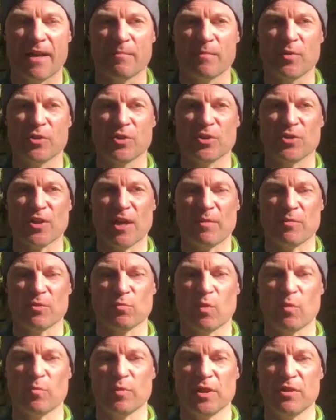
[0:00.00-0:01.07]
much the same as
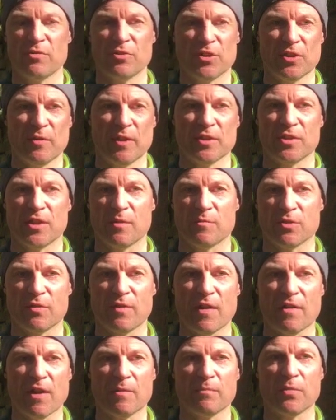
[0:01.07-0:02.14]
what we used to in terms of
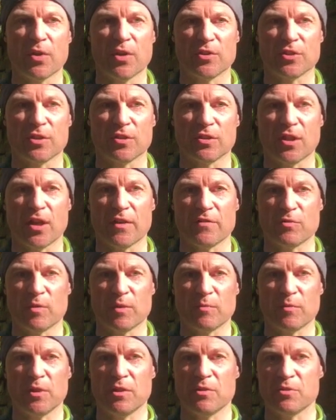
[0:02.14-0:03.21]
our own personal lives
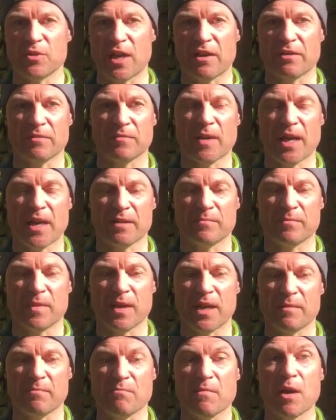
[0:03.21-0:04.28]
when we use our
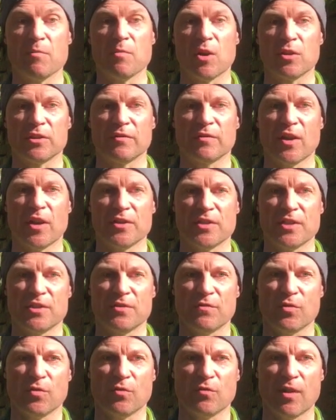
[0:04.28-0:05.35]
mobile devices
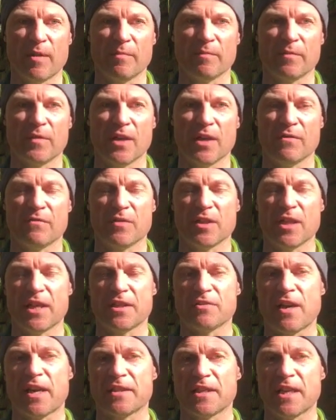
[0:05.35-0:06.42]
for
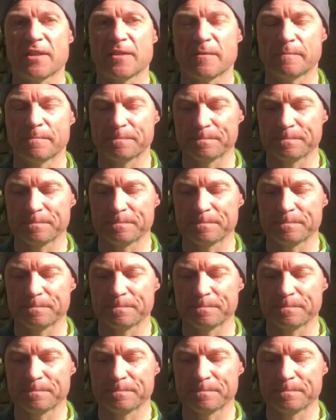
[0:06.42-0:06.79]
data access.